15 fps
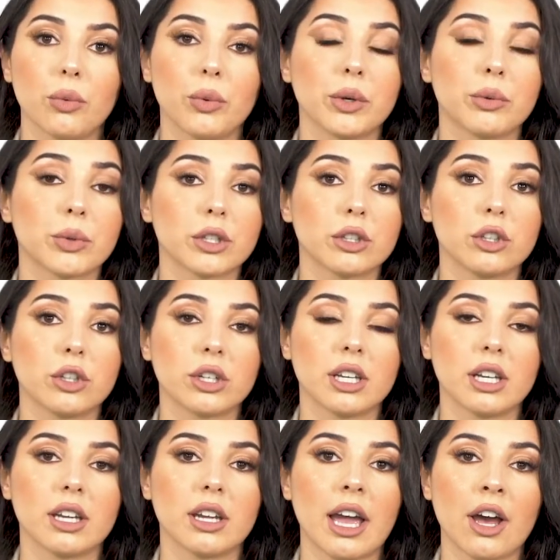when we're
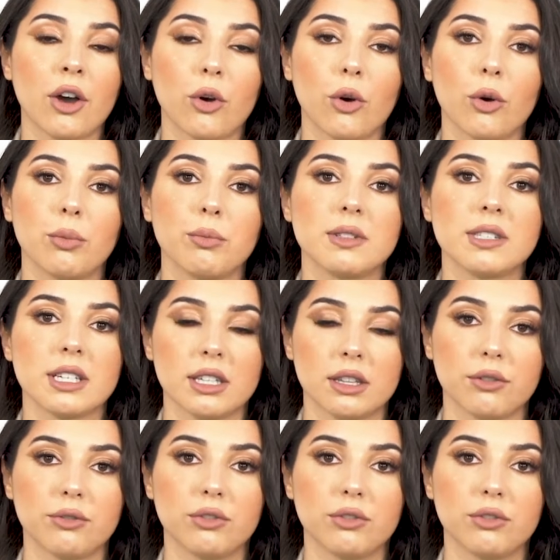looking at homes in the